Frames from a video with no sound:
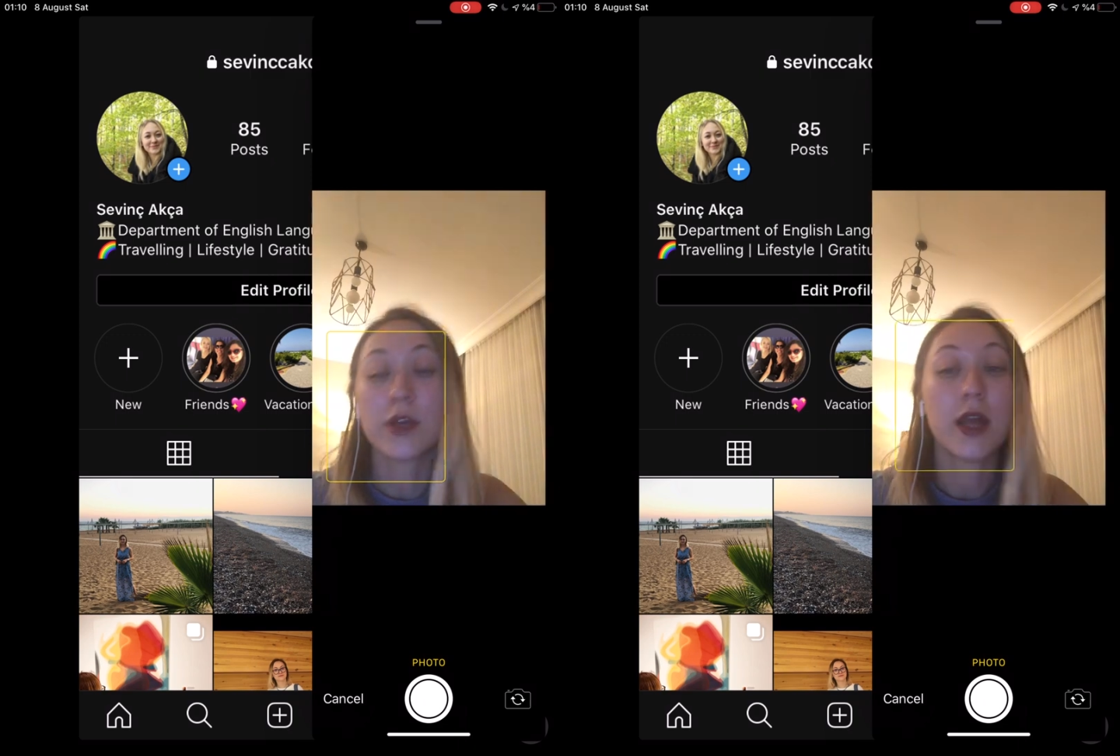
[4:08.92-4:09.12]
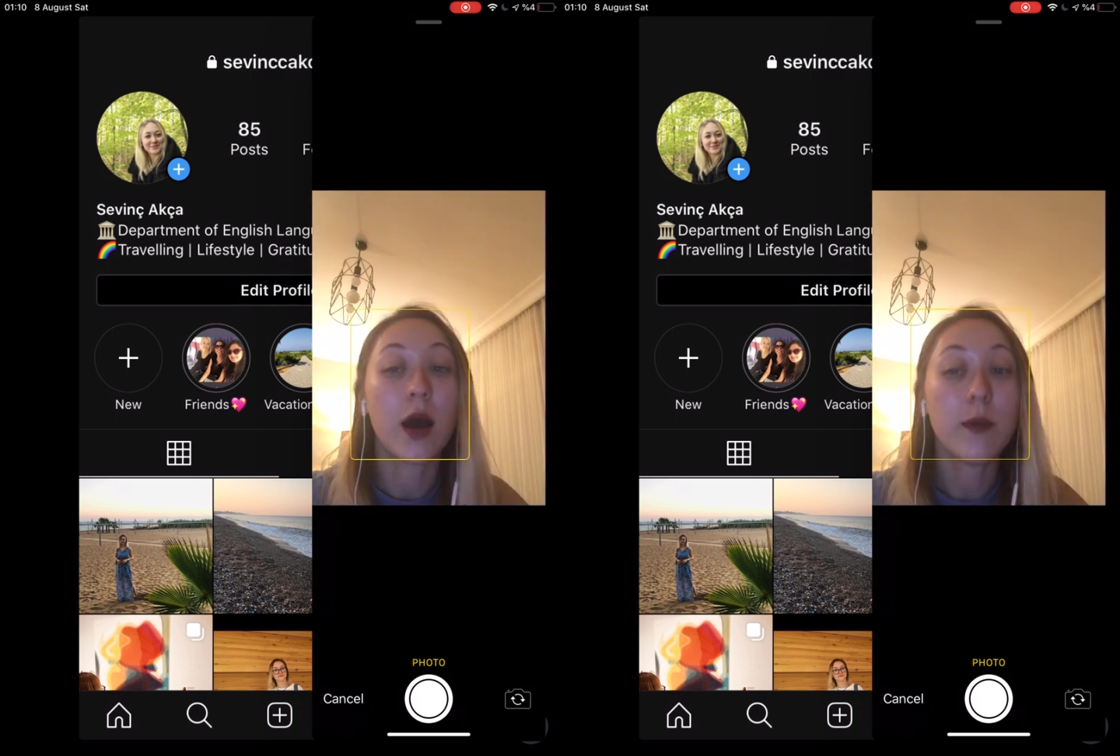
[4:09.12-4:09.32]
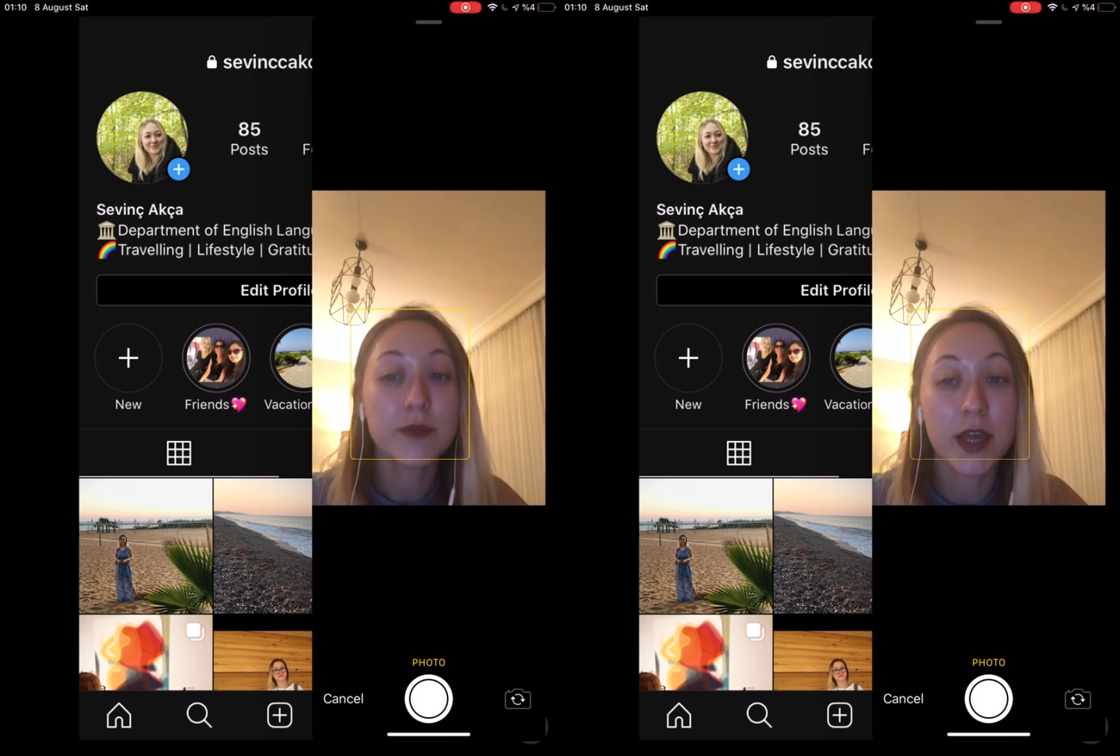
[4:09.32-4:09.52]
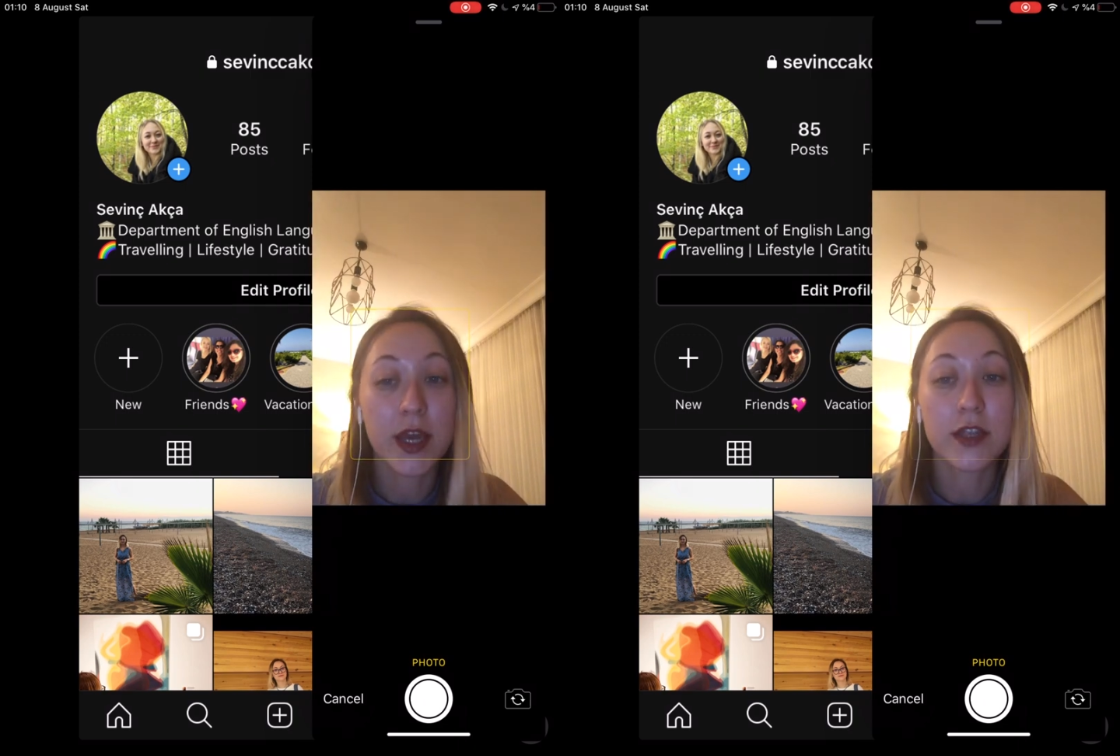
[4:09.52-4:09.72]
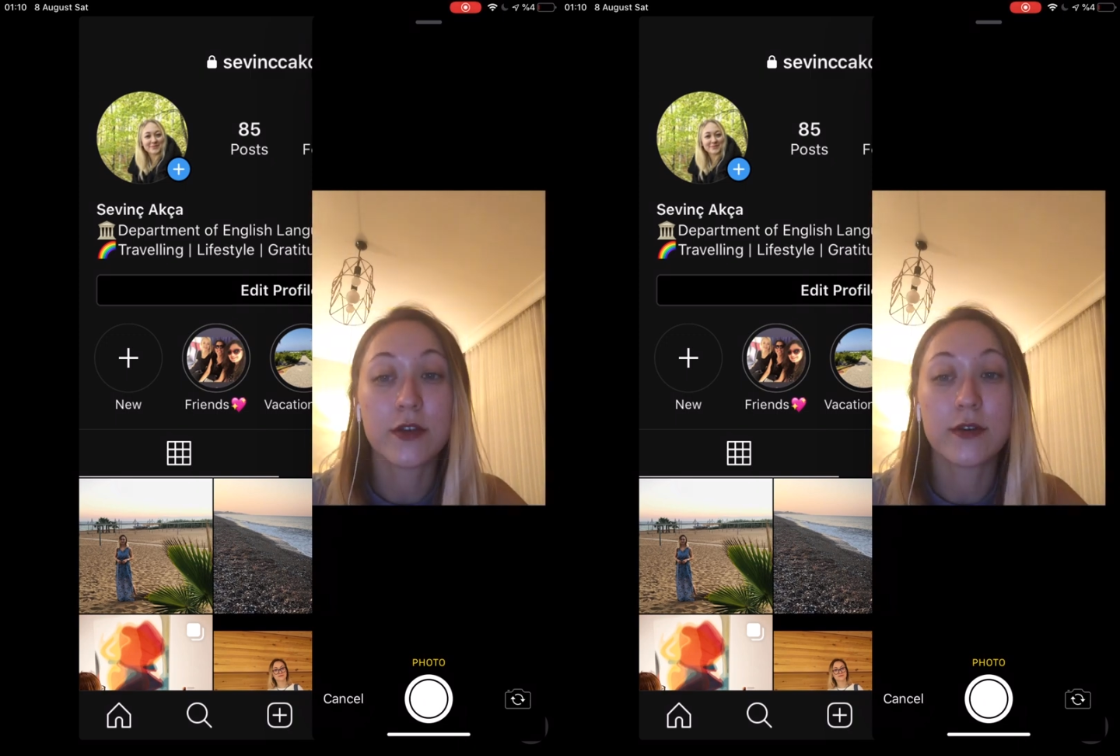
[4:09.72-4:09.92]
update
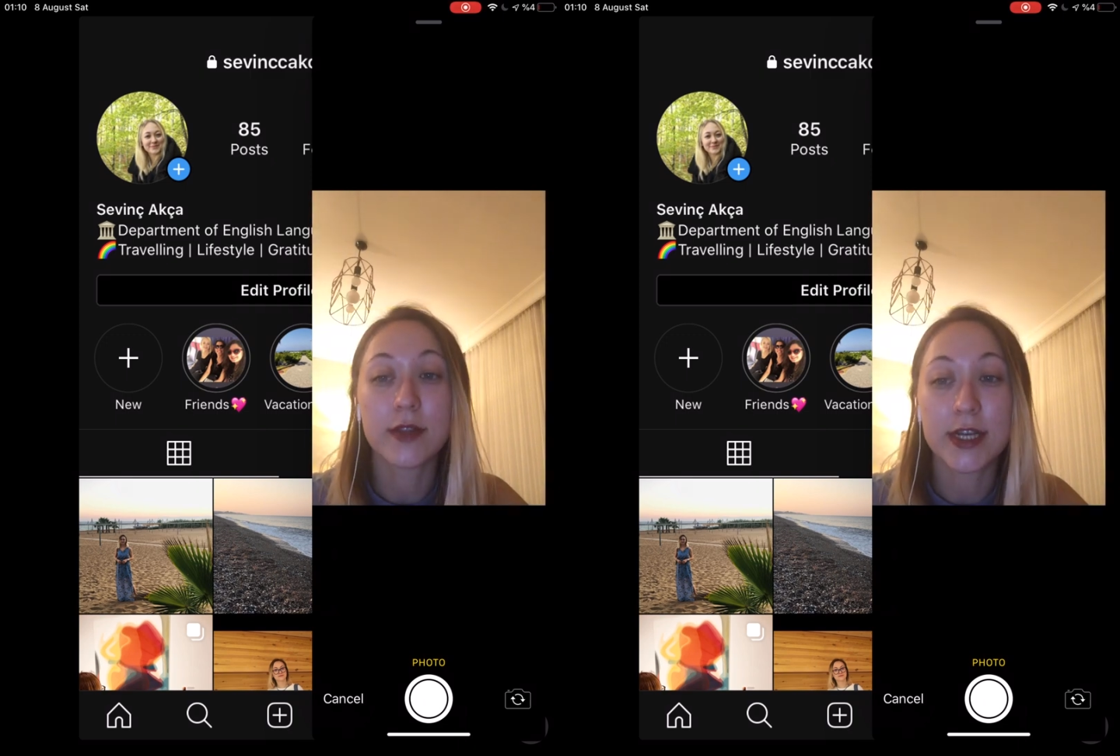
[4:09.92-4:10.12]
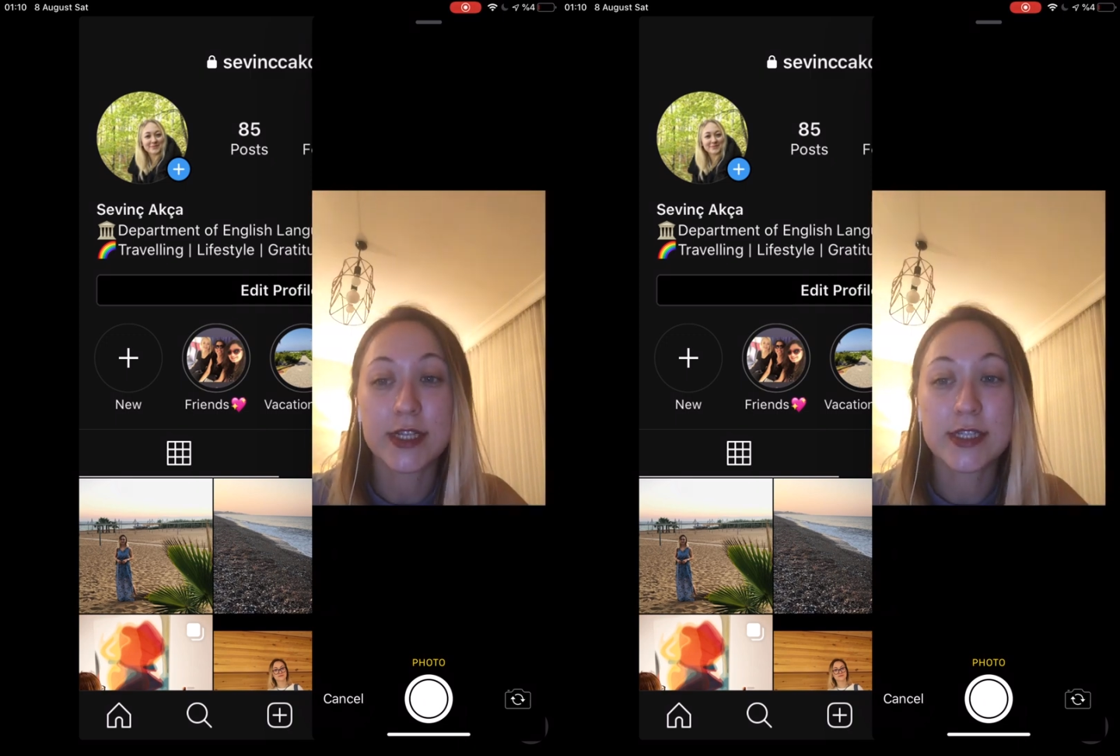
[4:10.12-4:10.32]
your list